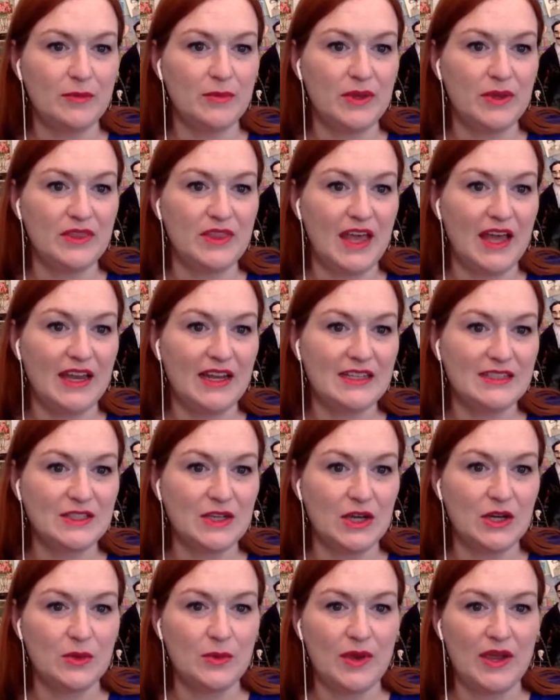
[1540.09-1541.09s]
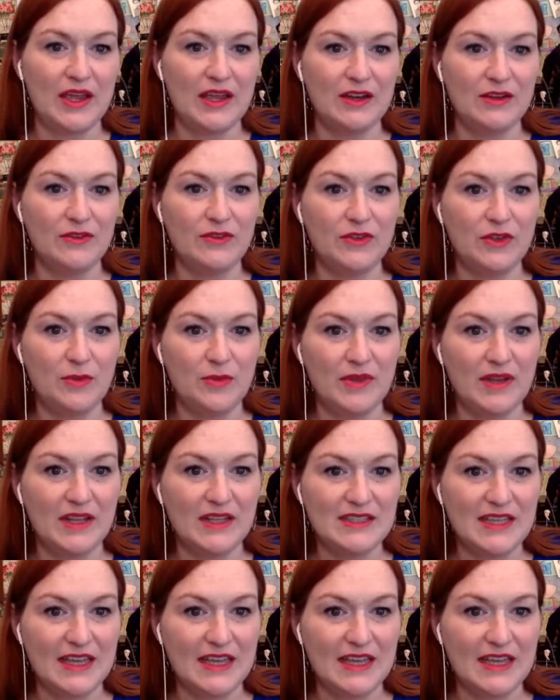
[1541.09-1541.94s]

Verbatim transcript: but that has gone away in a few minutes.